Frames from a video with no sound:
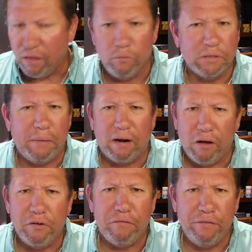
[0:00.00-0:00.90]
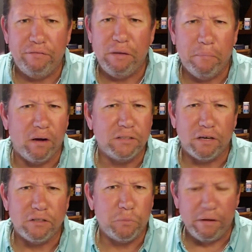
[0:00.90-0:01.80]
It was about 150 bucks,
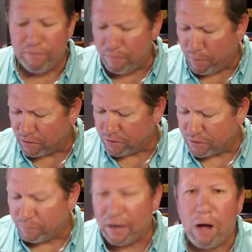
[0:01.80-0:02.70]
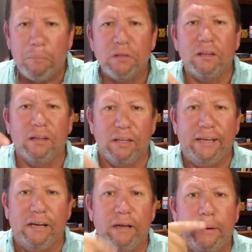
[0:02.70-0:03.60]
125 bucks or something. I'll put the
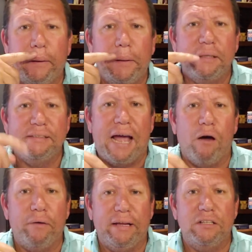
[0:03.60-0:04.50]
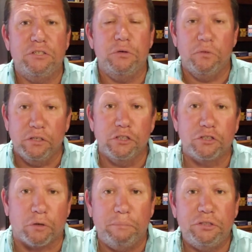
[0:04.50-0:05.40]
link down into the
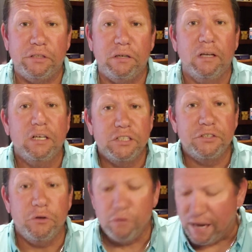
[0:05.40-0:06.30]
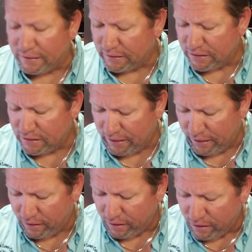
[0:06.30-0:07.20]
description so you guys can see
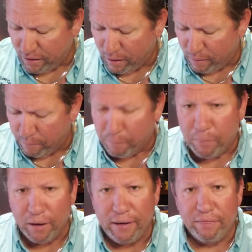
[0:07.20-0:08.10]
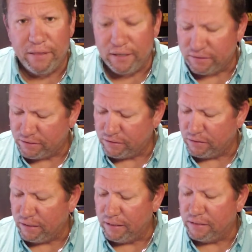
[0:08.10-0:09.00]
it. But this
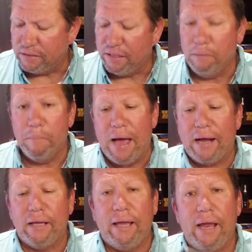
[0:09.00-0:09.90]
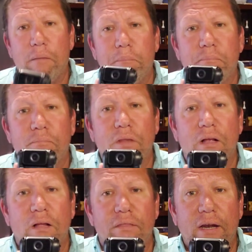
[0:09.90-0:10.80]
is the back cam
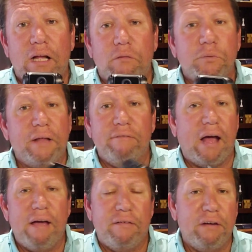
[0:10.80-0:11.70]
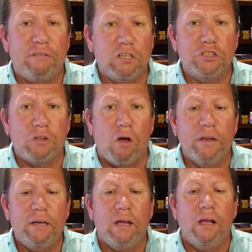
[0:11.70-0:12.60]
that it comes with. I have never installed it.